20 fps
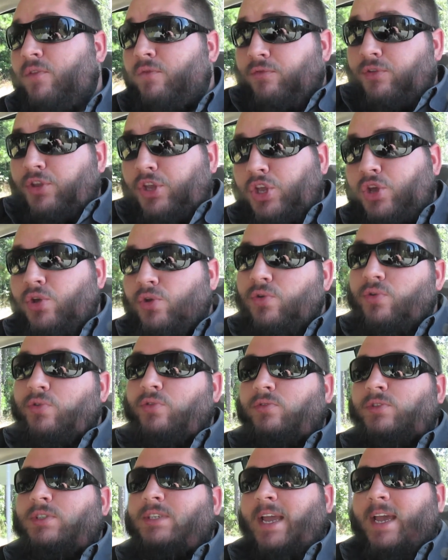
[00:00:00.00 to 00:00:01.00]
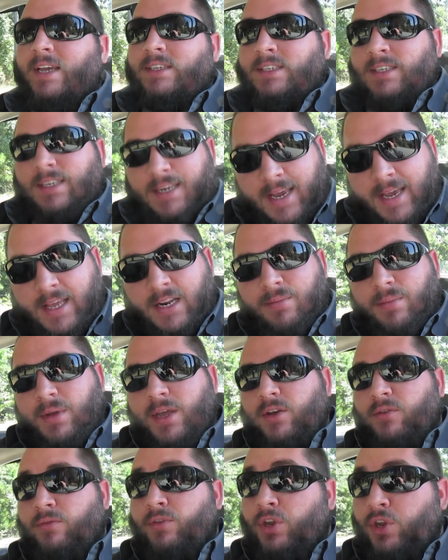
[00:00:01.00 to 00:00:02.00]
views as an
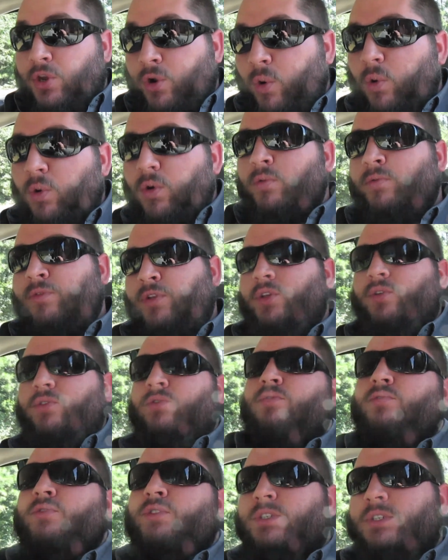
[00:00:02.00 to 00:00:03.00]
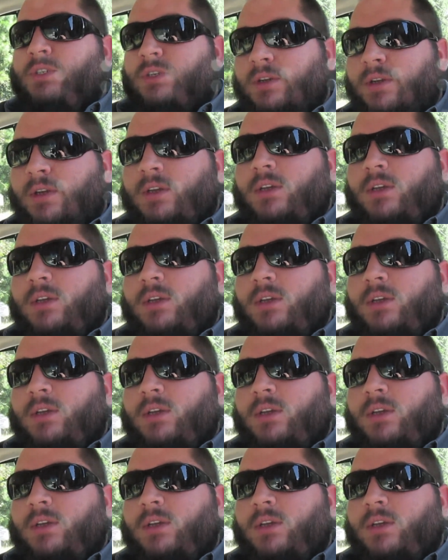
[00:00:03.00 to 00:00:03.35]
enemy of your views,